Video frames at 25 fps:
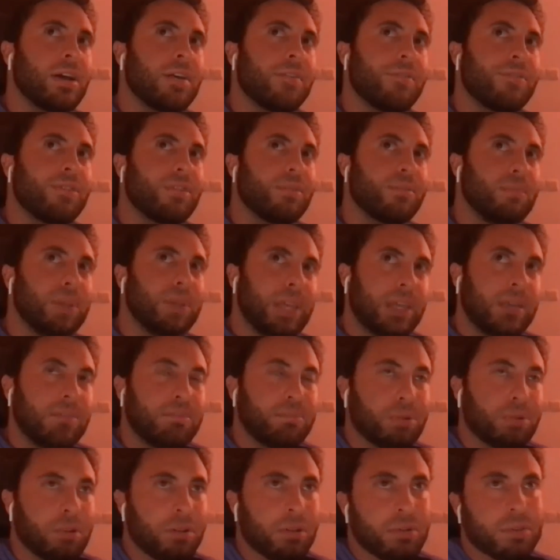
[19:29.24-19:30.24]
For me
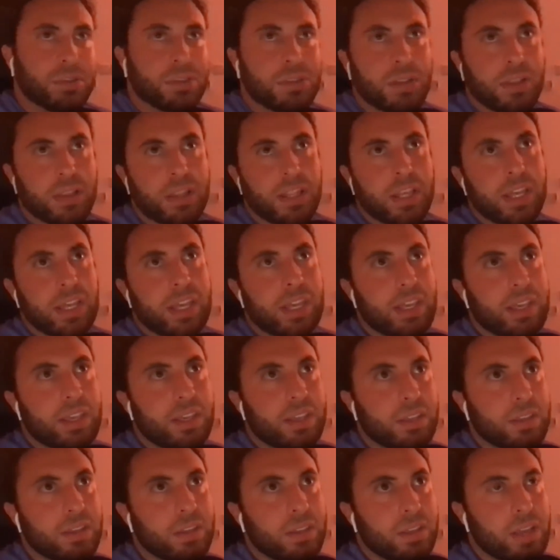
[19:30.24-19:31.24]
personally,
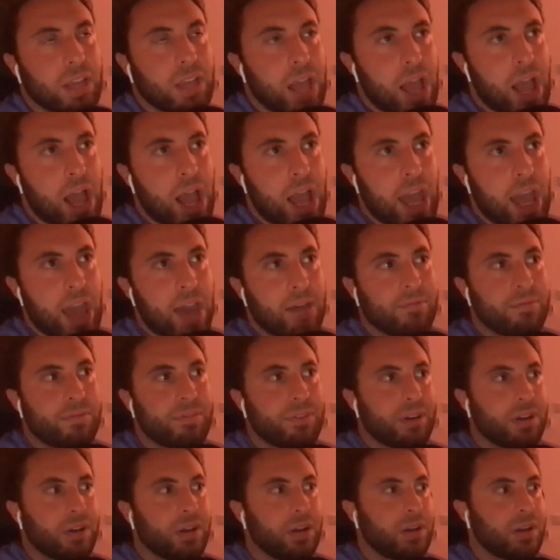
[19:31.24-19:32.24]
I have
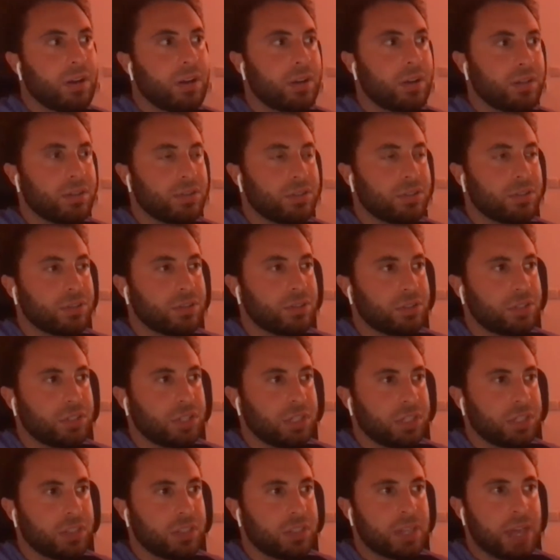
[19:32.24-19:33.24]
certain
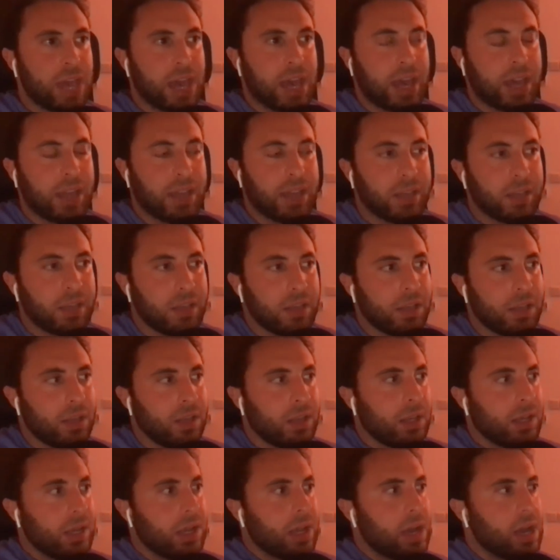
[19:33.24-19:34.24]
genes that
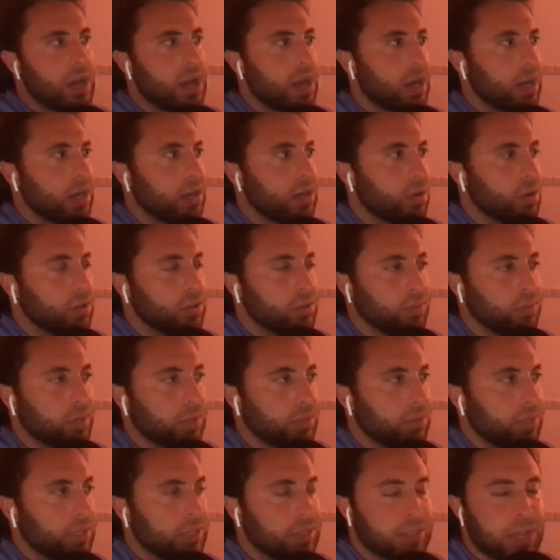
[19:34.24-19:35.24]
cause me to
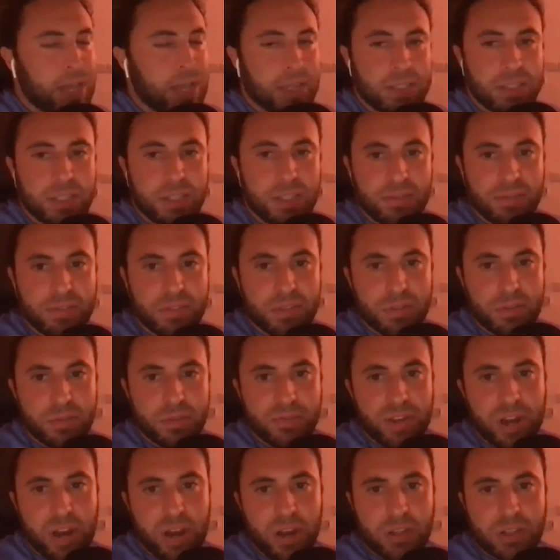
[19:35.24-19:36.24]
be sensitive to
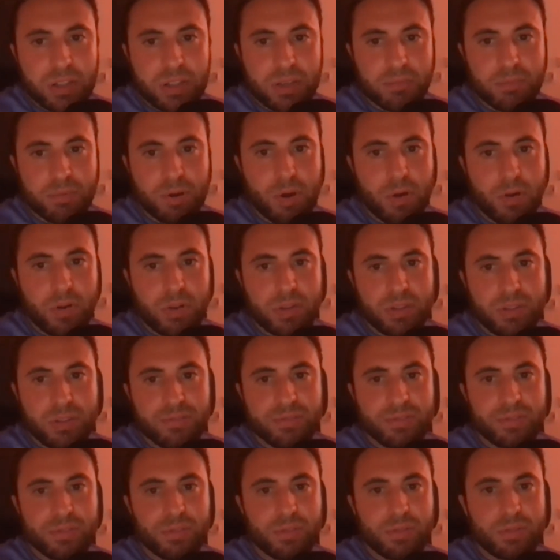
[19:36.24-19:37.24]
various components of
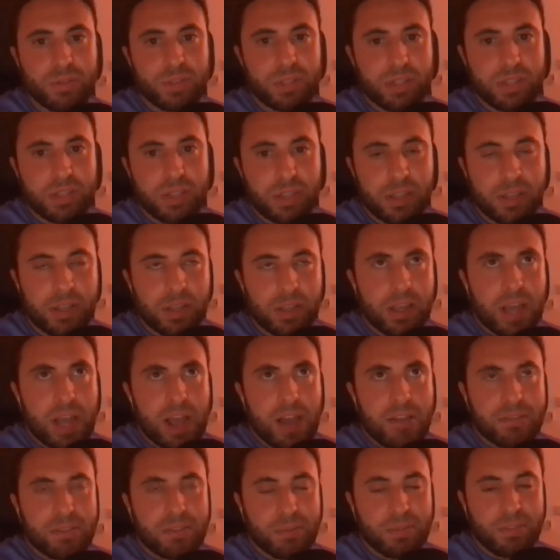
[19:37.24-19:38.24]
food, and I
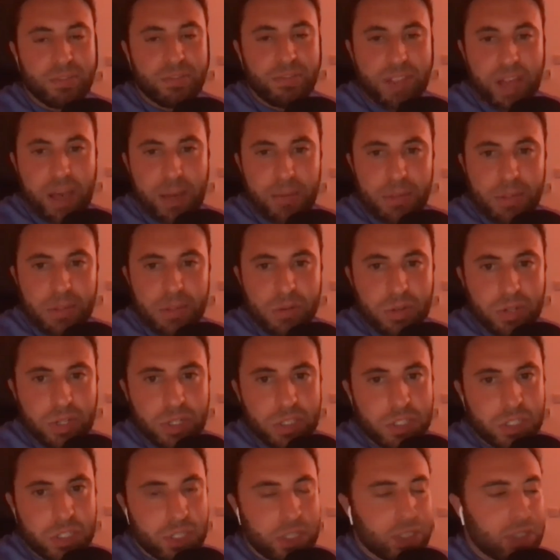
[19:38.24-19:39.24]
have some inflammatory
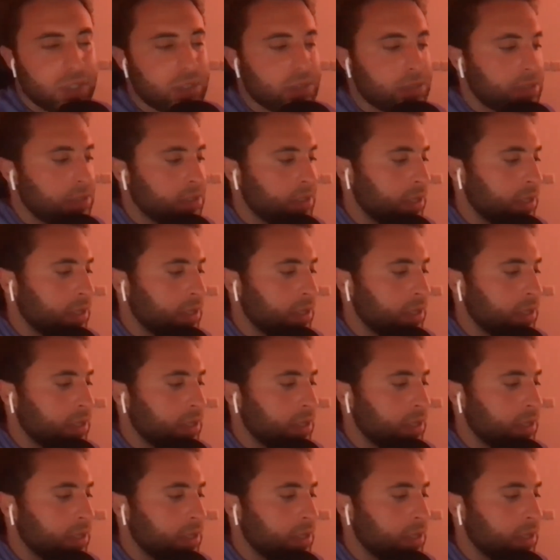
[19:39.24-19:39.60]
genes.